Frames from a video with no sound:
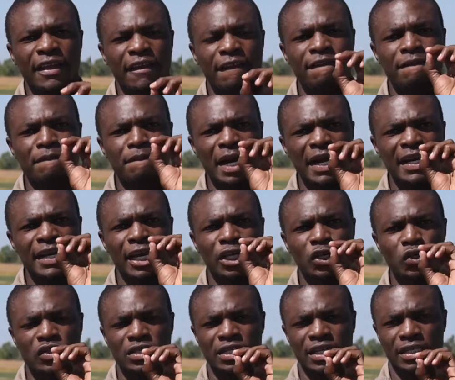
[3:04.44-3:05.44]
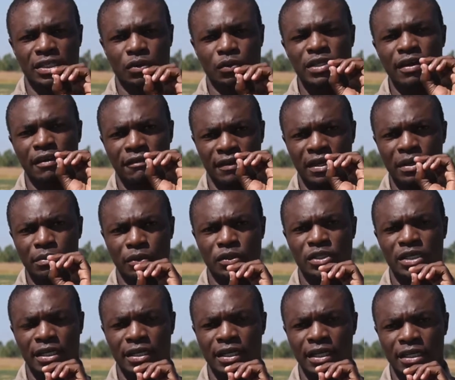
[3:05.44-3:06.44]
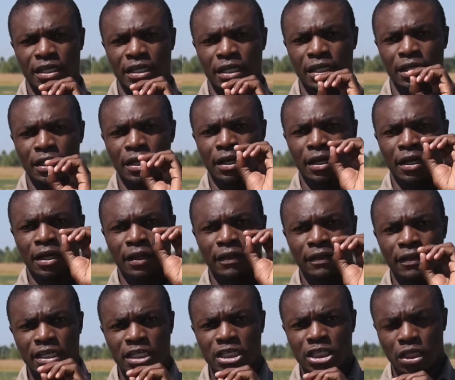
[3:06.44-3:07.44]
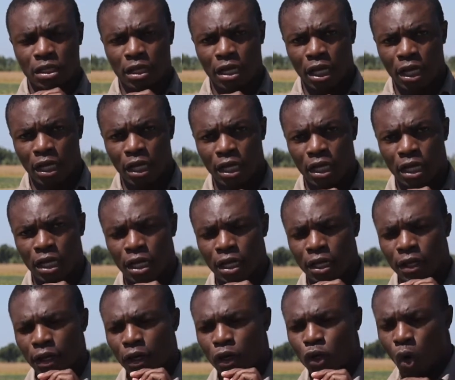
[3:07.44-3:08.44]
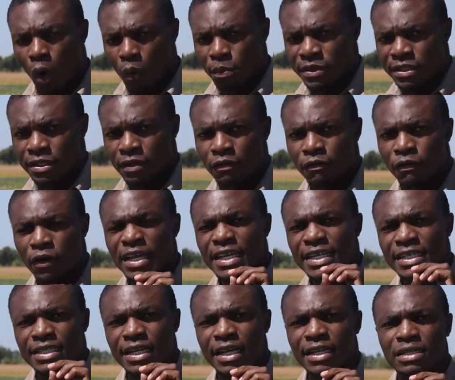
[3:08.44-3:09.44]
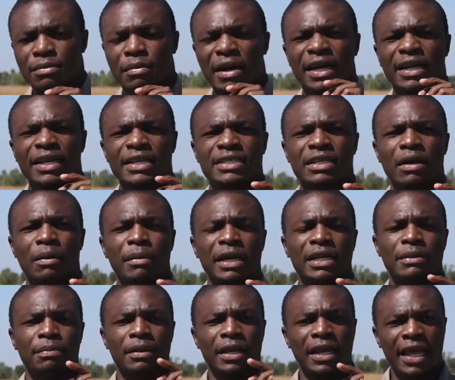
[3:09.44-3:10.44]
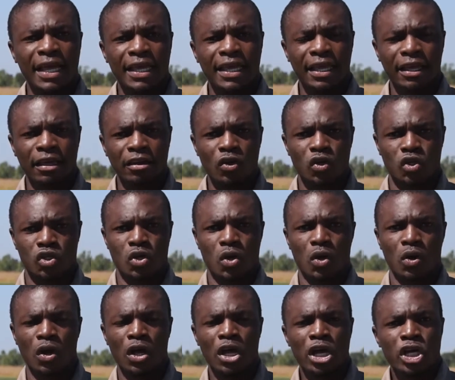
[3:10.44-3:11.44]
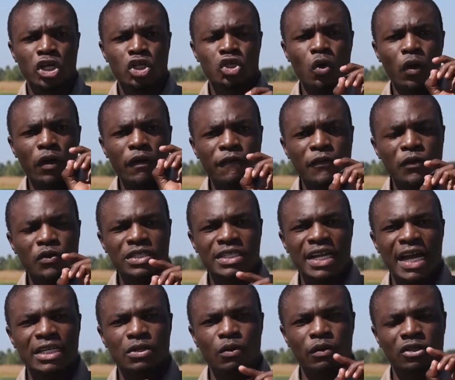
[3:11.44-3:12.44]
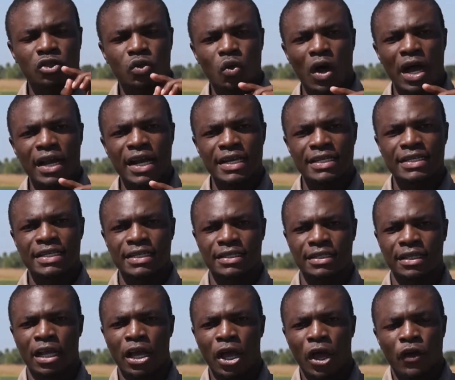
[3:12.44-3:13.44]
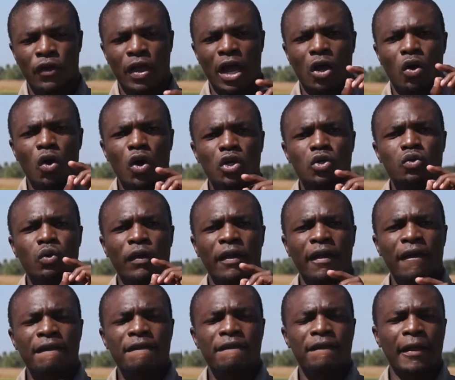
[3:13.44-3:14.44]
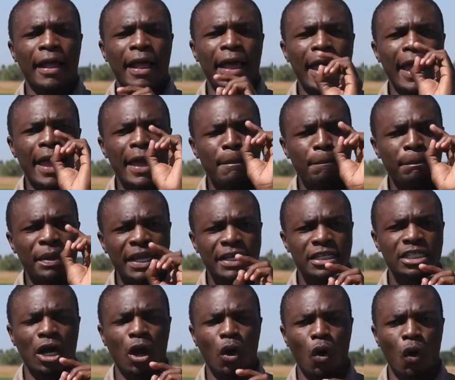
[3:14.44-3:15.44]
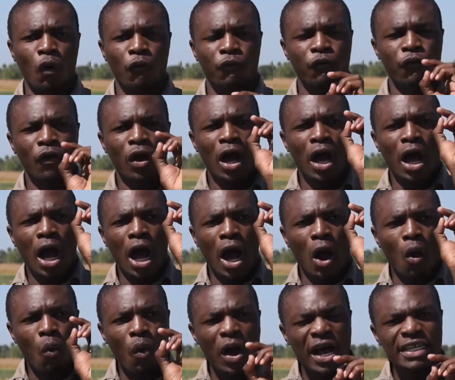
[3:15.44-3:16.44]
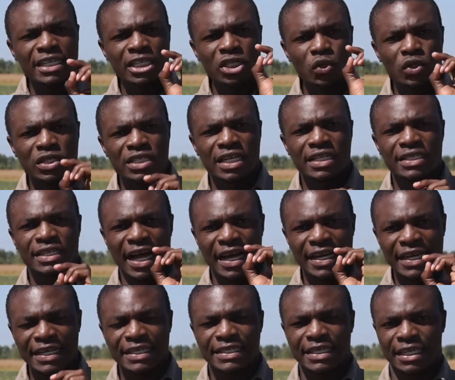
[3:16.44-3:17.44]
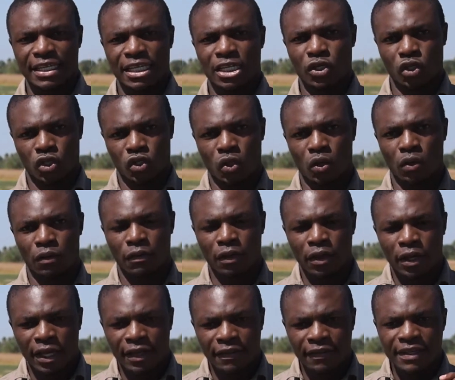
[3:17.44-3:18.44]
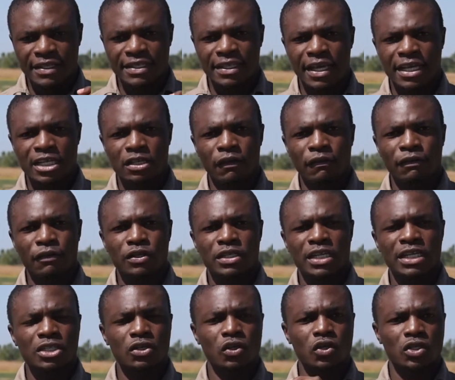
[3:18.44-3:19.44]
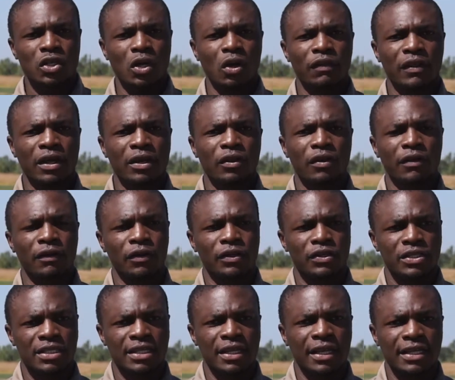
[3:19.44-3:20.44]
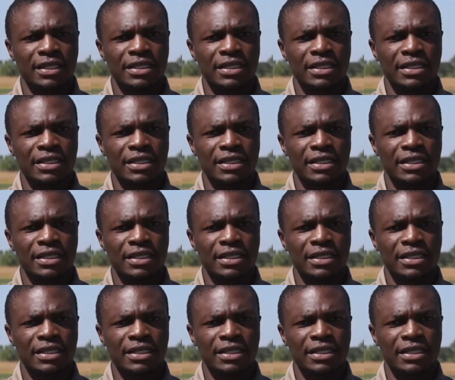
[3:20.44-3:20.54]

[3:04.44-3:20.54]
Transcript: have minor nutrients which are very important in these crops. For instance, magnesium might be lacking in your soil. So if you start with soil analysis, you are going to have a picture of what nutrients are needed in your soil. In this case, if you test your soil, then you see